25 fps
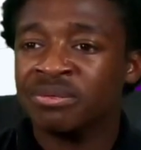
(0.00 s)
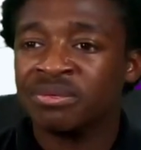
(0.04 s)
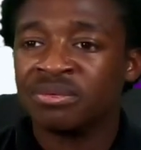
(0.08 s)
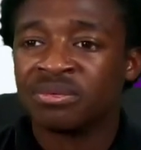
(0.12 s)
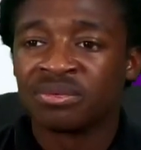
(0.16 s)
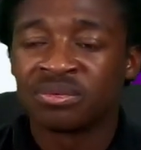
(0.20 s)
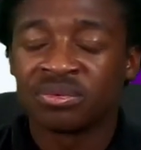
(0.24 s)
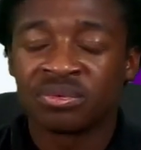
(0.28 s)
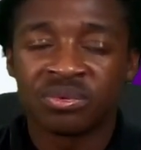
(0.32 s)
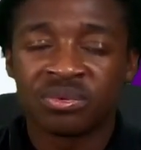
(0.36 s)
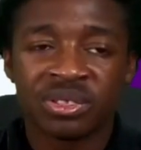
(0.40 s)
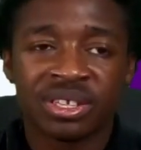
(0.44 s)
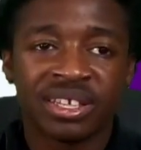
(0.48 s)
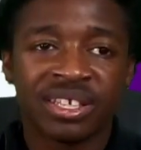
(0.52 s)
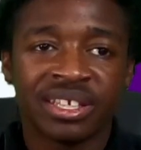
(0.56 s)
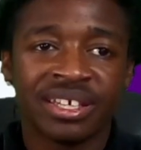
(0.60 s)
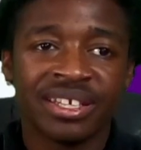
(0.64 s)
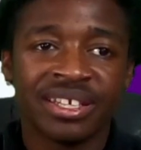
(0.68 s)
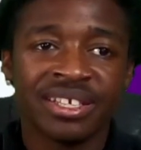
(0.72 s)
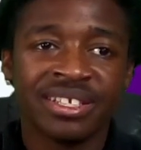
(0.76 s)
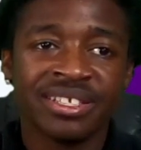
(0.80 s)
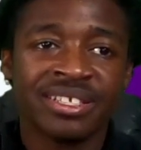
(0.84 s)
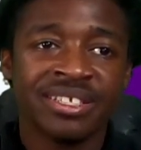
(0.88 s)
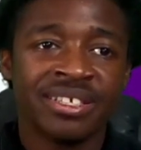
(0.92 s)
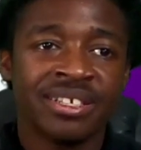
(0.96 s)
with this,
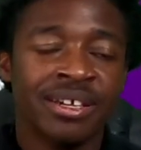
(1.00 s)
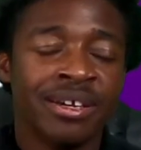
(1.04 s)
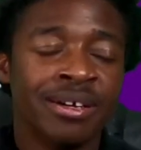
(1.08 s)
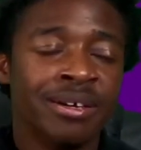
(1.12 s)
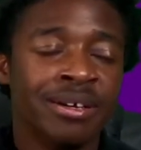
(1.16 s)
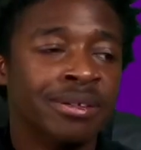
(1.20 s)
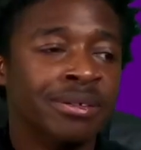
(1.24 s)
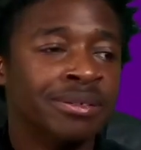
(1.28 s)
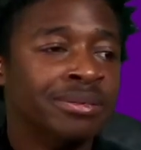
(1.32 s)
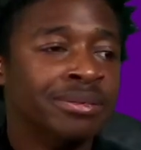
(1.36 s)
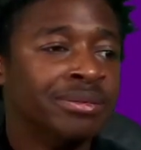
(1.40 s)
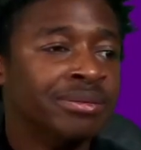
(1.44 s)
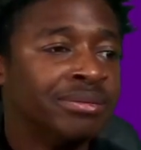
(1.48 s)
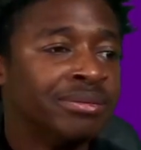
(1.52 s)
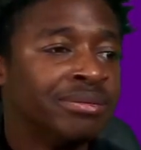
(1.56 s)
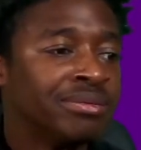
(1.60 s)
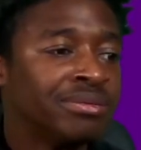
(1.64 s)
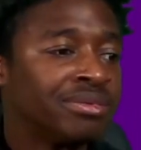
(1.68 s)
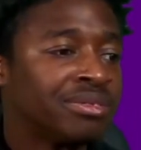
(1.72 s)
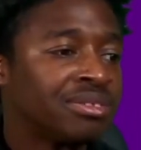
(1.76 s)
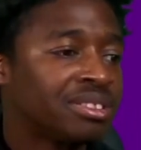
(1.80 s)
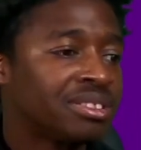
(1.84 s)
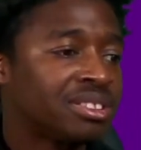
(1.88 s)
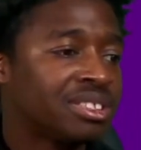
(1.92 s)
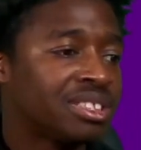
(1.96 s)

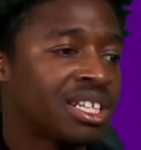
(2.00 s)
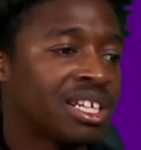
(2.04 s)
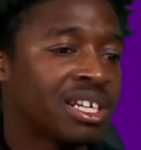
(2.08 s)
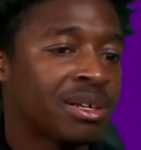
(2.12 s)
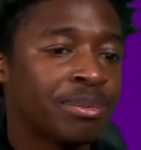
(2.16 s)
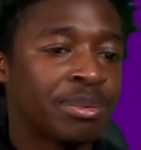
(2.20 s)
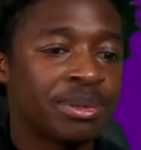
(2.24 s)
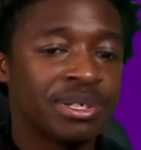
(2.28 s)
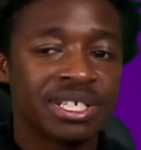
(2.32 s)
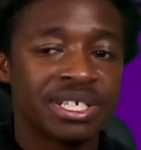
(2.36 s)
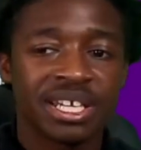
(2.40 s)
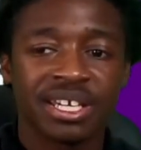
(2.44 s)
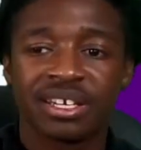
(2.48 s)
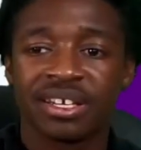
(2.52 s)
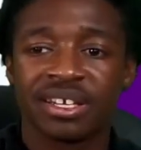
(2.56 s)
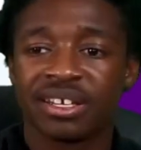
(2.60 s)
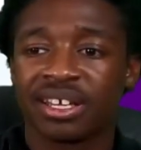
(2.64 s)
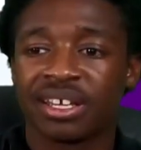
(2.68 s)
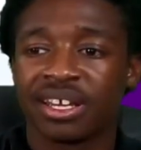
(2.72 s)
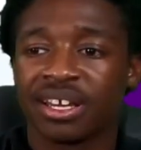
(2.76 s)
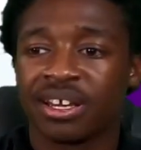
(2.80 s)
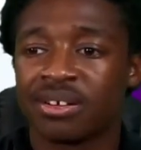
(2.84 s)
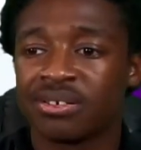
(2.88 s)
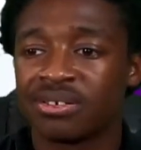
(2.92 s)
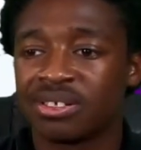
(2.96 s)
set up your checking
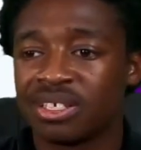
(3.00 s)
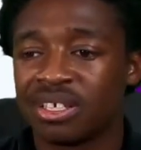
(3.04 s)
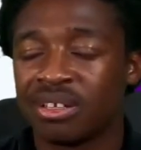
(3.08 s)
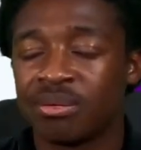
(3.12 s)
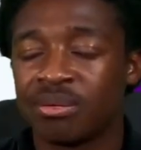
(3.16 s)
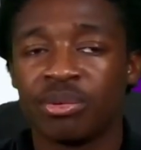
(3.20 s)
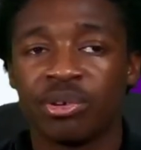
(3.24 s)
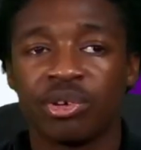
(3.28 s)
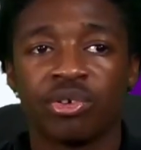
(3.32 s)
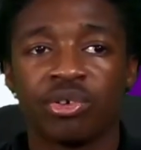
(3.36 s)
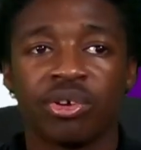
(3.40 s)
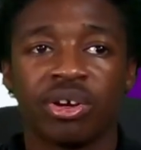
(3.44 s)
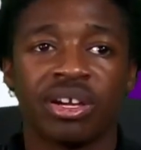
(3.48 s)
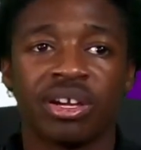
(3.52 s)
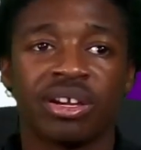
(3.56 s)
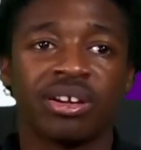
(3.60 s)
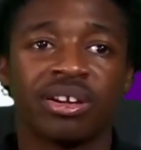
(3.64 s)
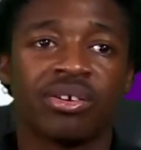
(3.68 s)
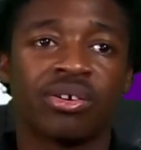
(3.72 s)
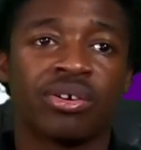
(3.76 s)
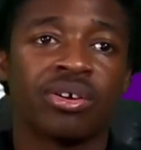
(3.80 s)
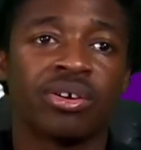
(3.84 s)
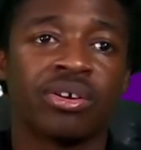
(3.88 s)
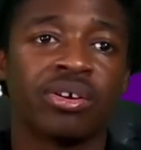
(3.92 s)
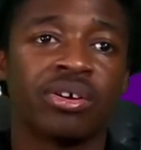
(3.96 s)
account, set up your credit
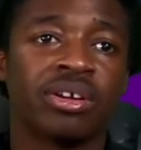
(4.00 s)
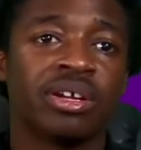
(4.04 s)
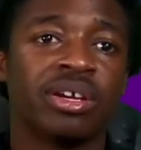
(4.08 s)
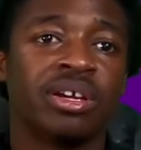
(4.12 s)
card.